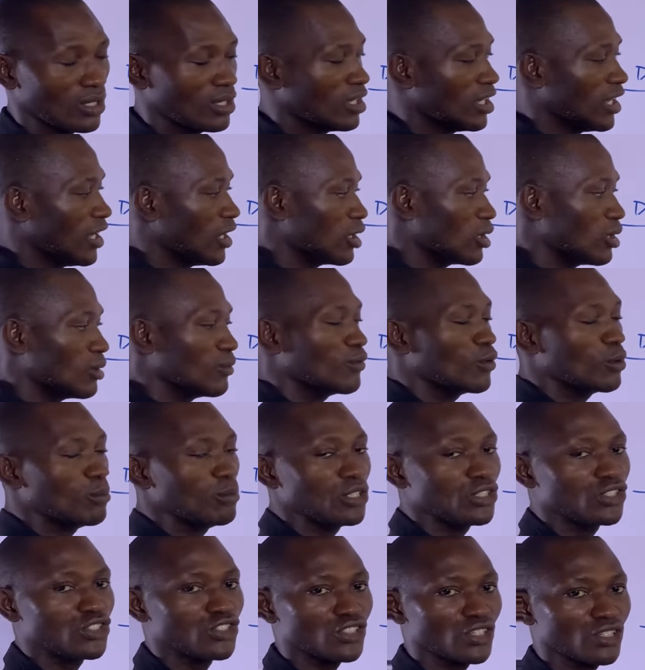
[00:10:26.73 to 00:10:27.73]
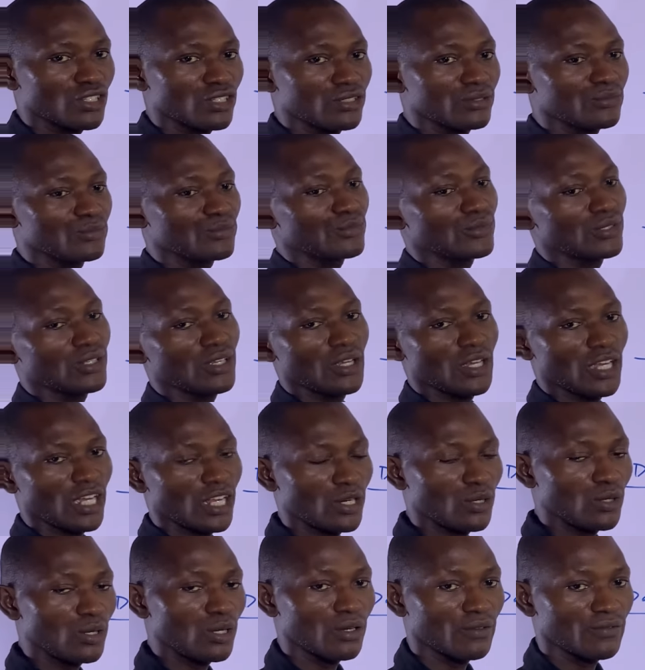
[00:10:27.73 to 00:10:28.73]
Error of omission,
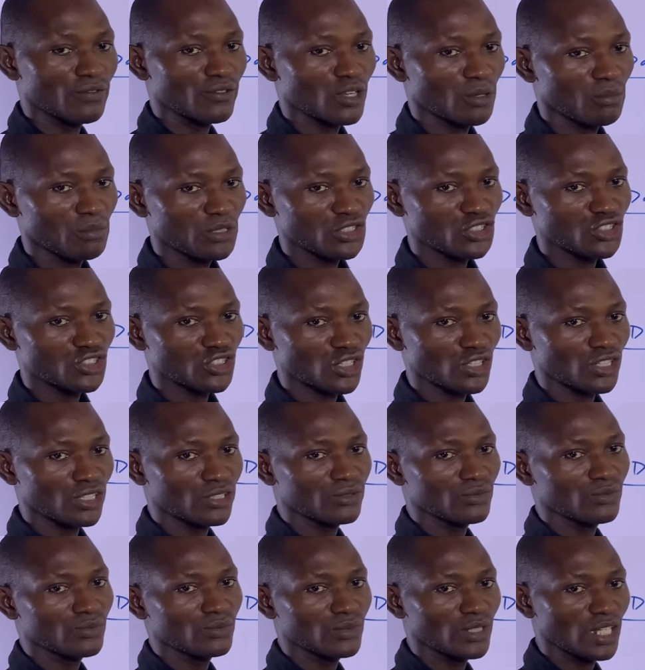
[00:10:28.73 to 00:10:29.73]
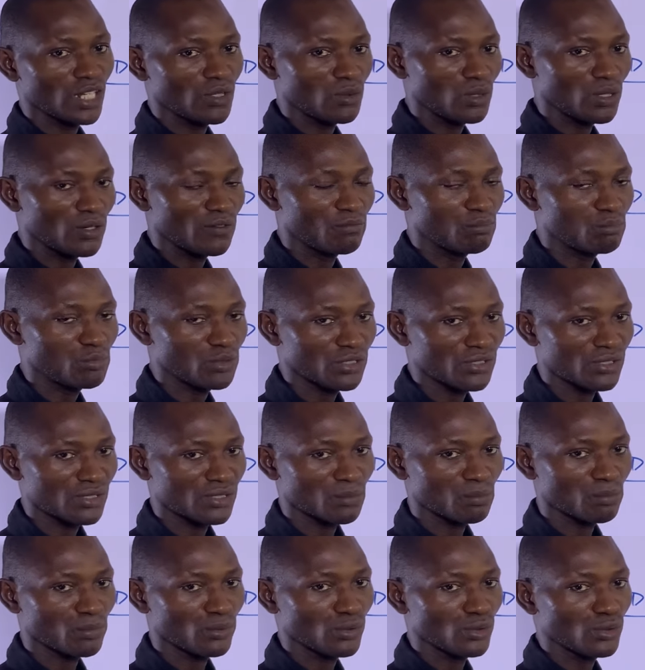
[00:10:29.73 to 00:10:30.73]
error of commission, error of
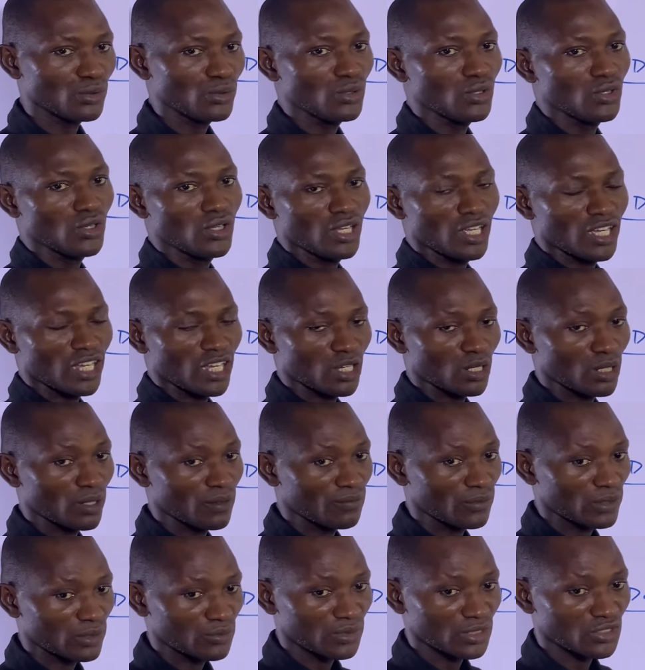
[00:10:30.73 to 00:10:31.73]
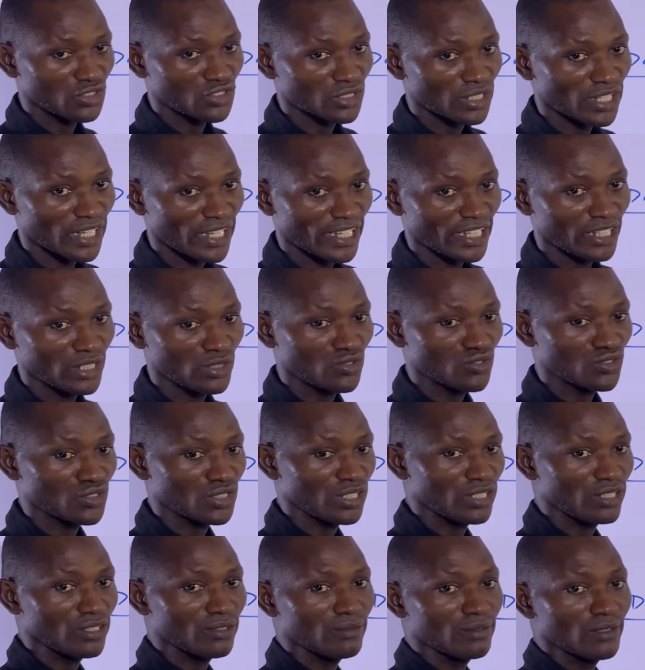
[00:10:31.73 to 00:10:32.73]
principal, error of original
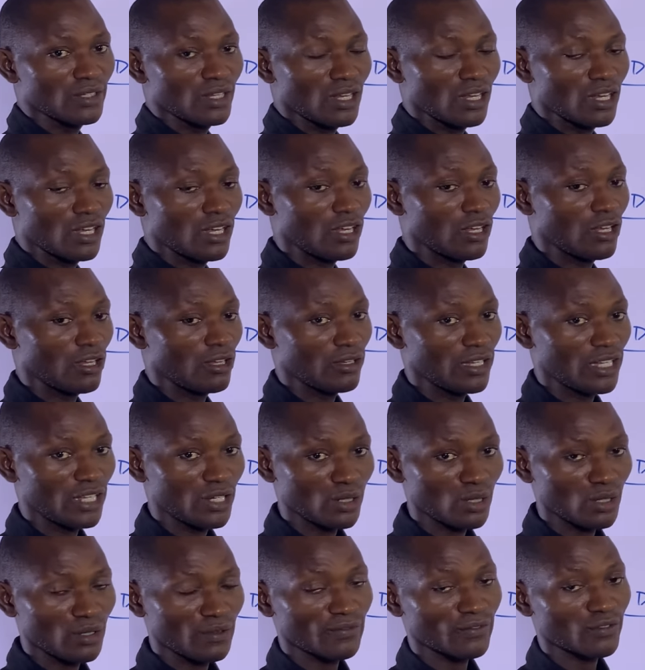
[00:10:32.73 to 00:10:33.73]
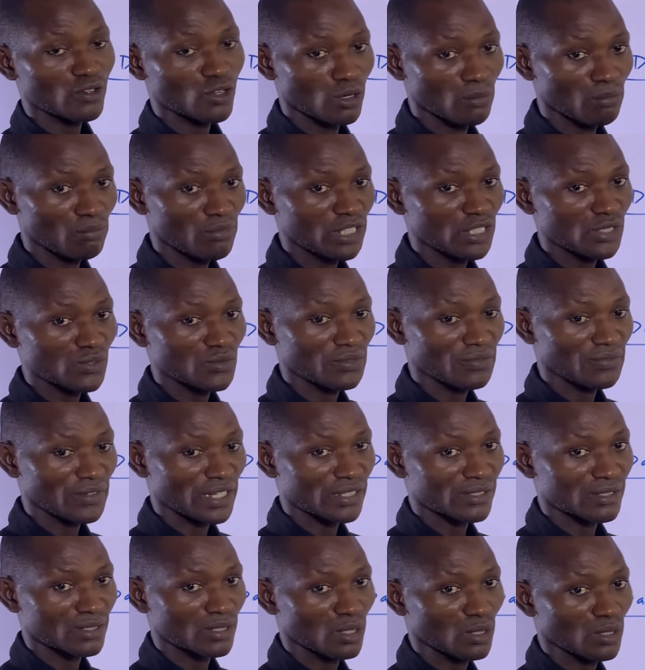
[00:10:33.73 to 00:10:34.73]
entry, error of complete
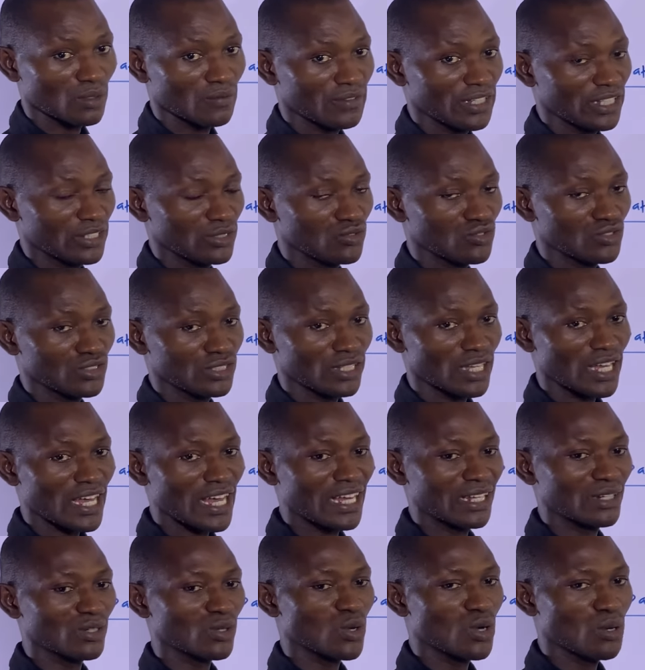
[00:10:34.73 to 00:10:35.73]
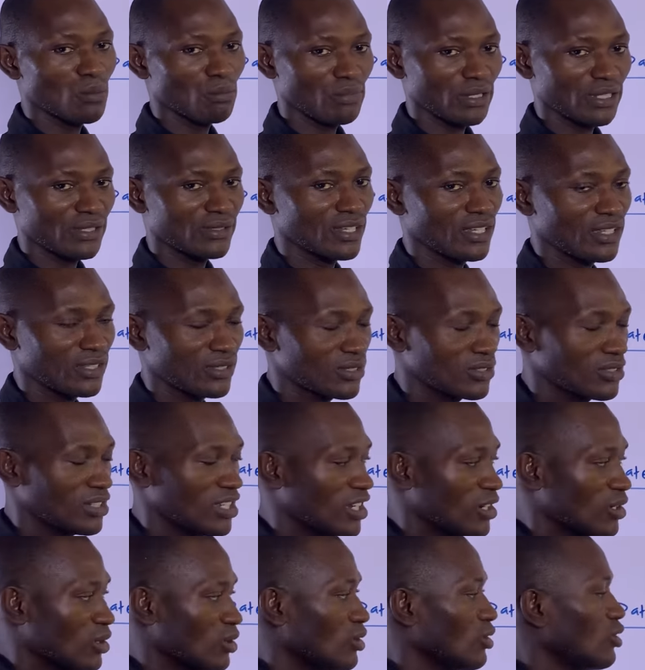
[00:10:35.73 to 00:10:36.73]
reversal of entry, and compensating
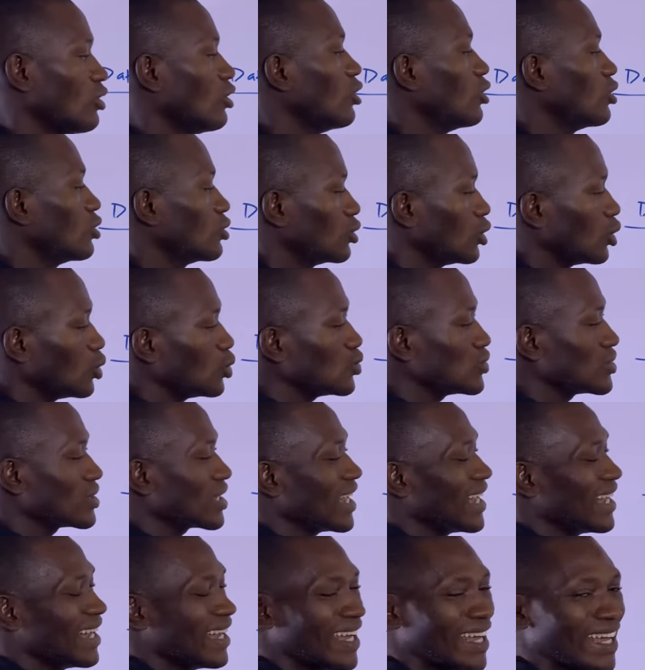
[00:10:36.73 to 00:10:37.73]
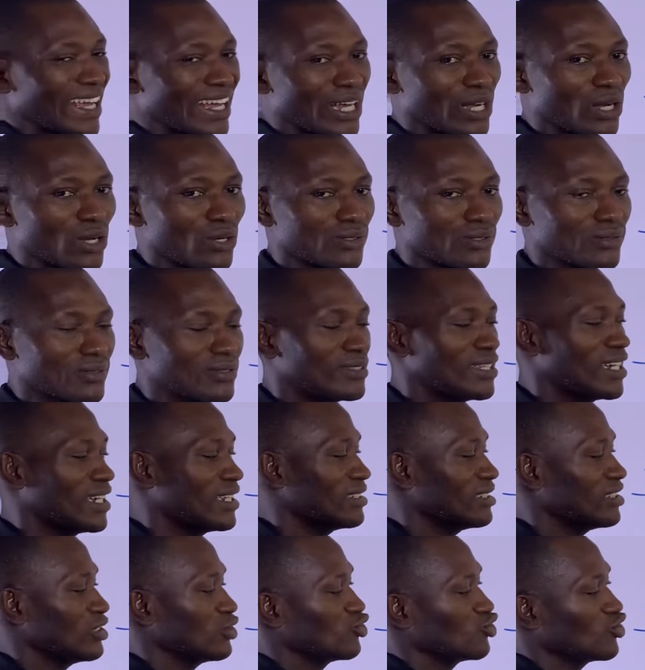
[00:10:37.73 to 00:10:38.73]
error. Those are errors
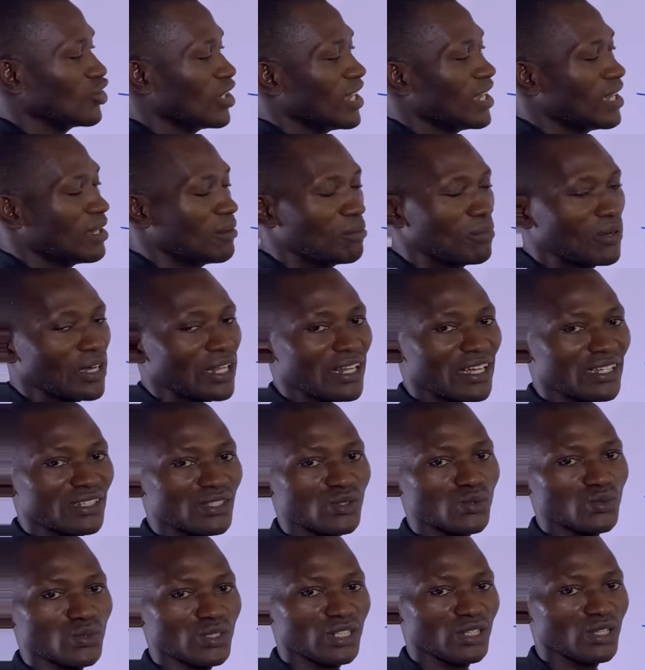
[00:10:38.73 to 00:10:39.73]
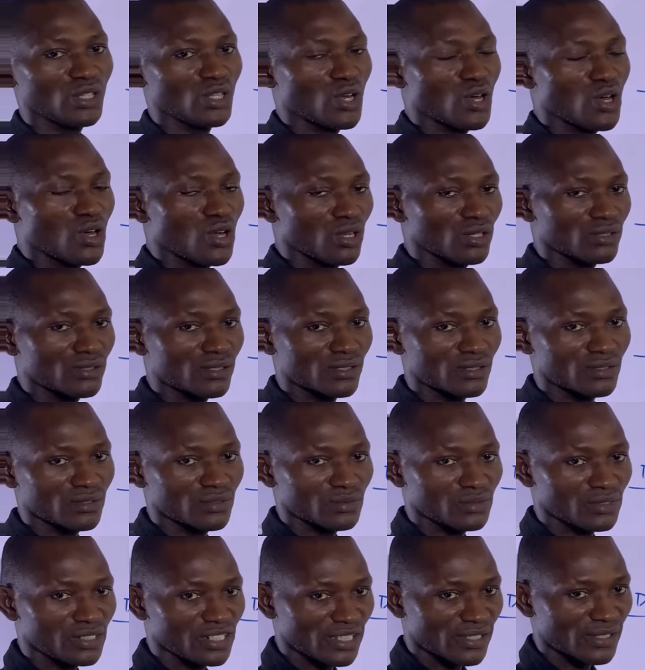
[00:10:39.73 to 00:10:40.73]
that the trial balance will not
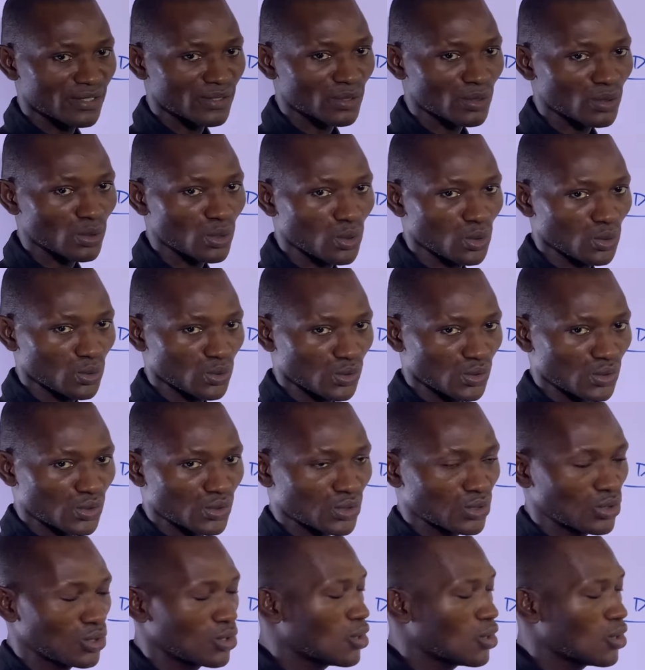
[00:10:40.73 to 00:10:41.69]
disclose